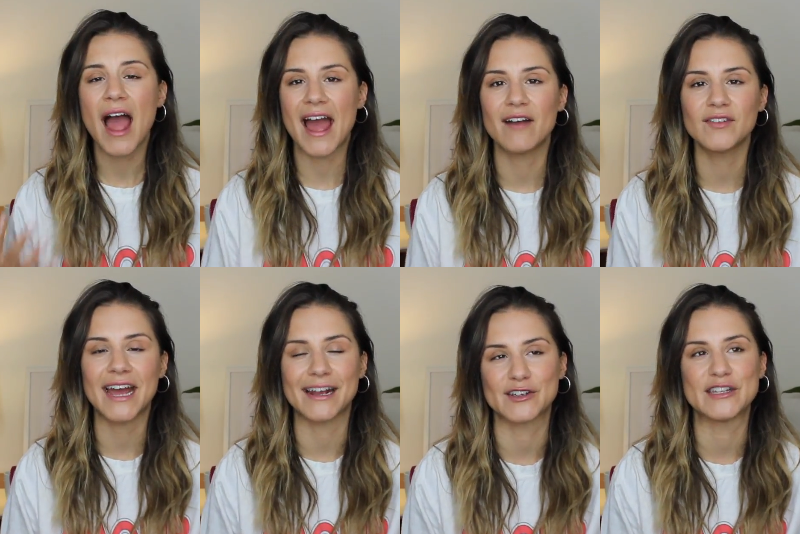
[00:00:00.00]
I haven't
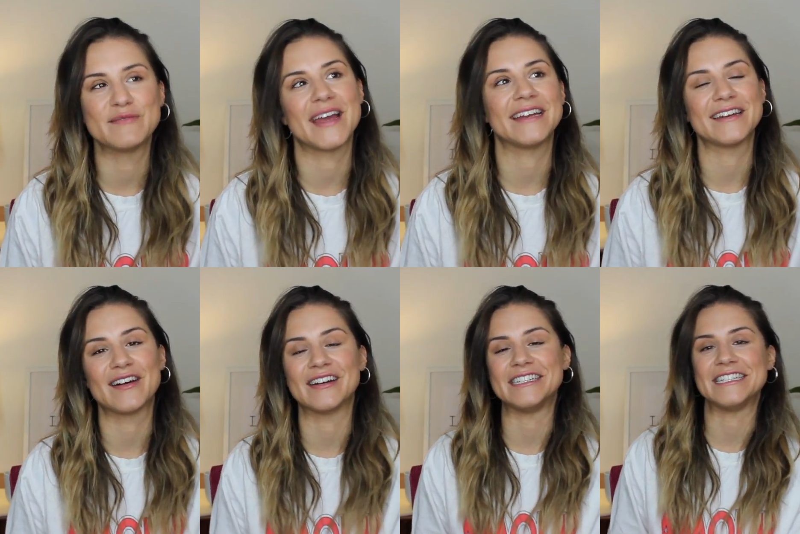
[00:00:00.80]
actually made an
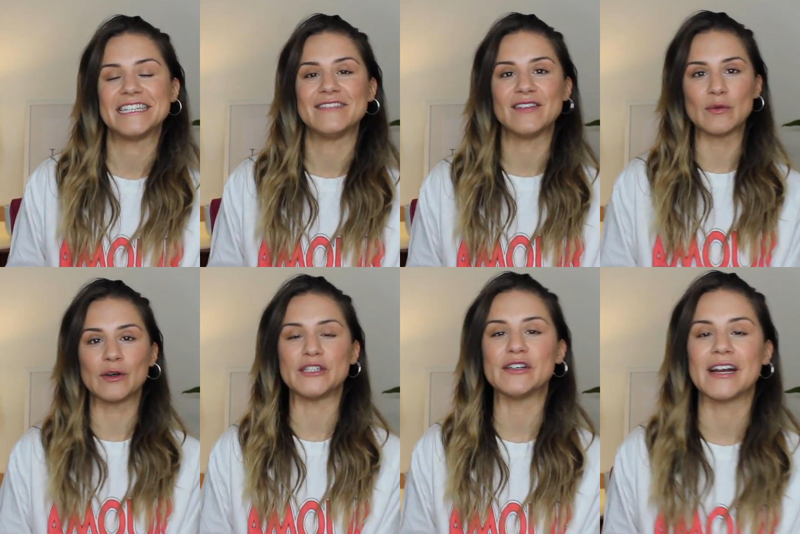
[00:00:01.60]
IGTV.
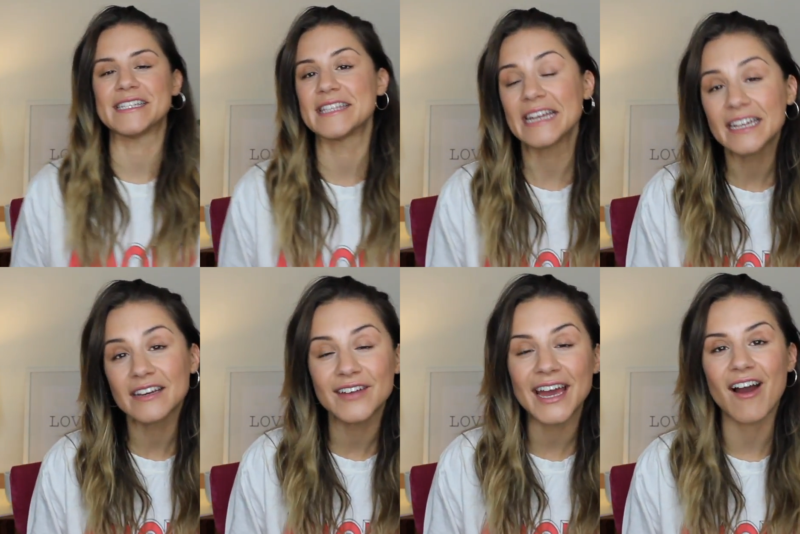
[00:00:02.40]
What do you guys think
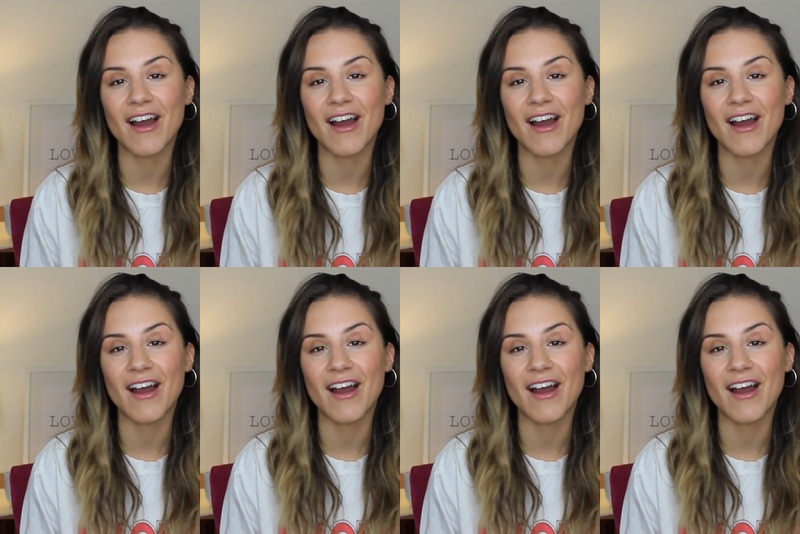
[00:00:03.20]
of it?